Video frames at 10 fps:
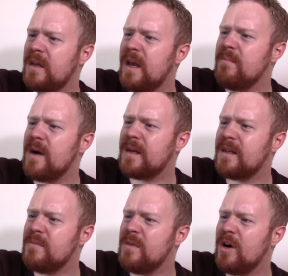Yeah,
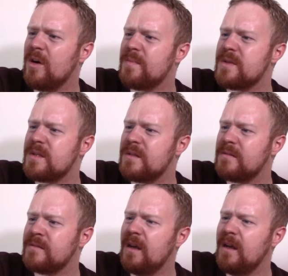Magnum hops,
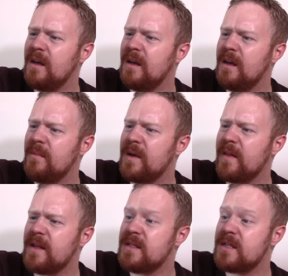
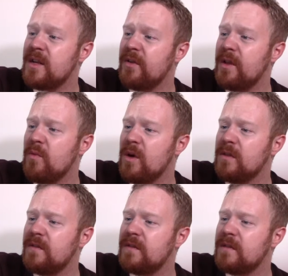and then Styrian
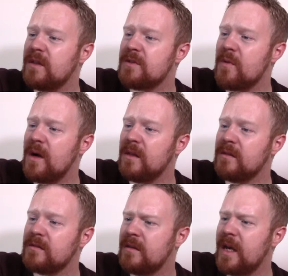Wolf as
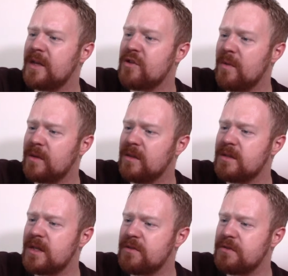well. Yeah, tropical
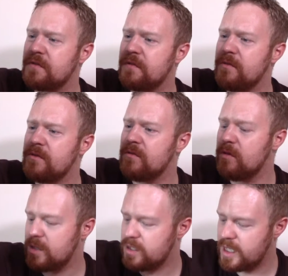citrus fruit
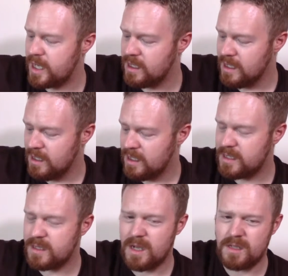aroma. So yeah,
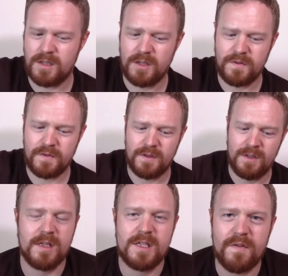it's that sort of
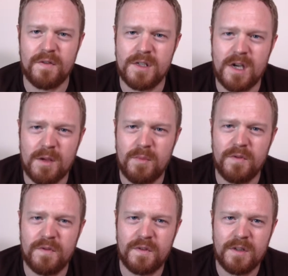a different type
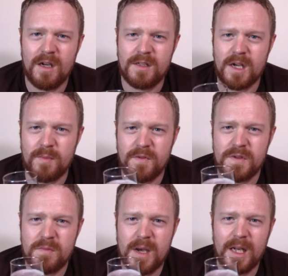of
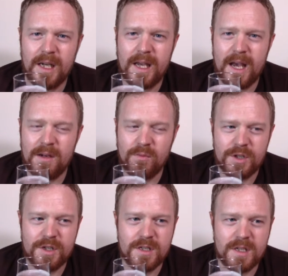smell again,
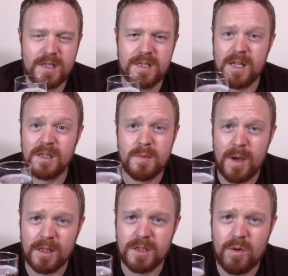which is, it still
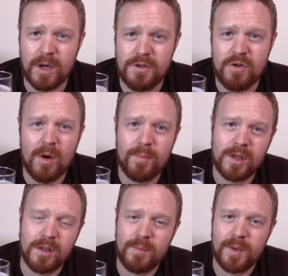smells quite
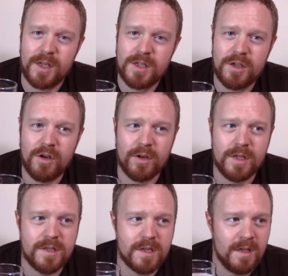tropical, but it's not
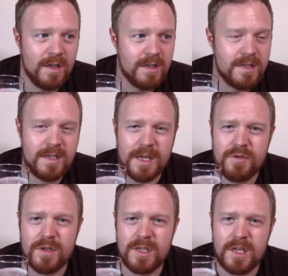as
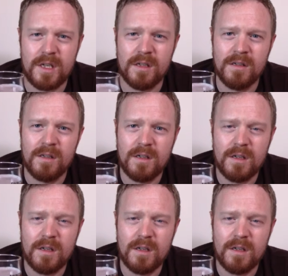citrusy